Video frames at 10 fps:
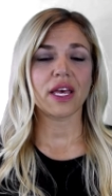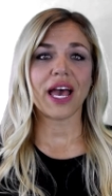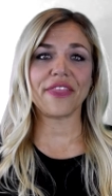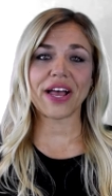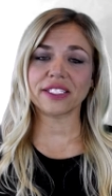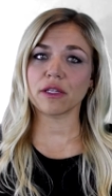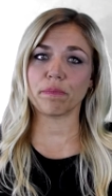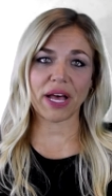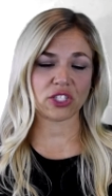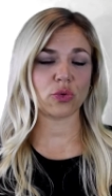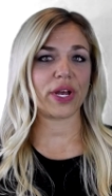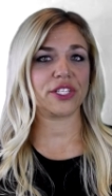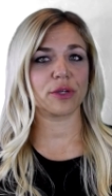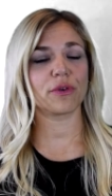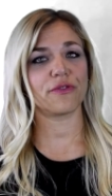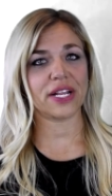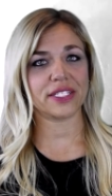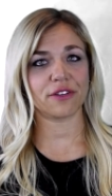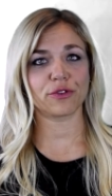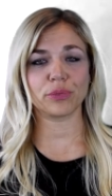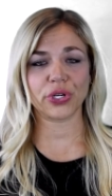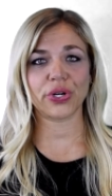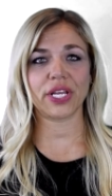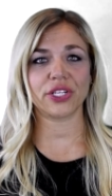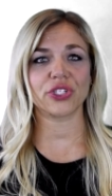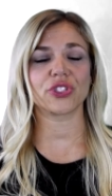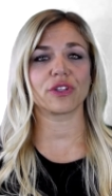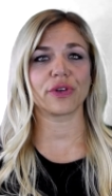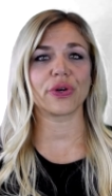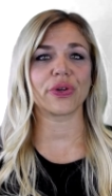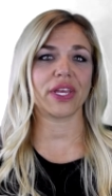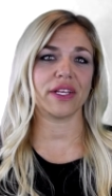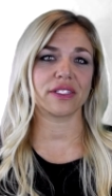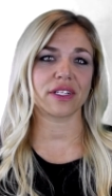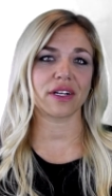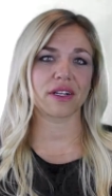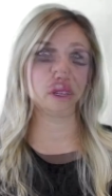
and that's the best way to prevent it from turning into cervical cancer.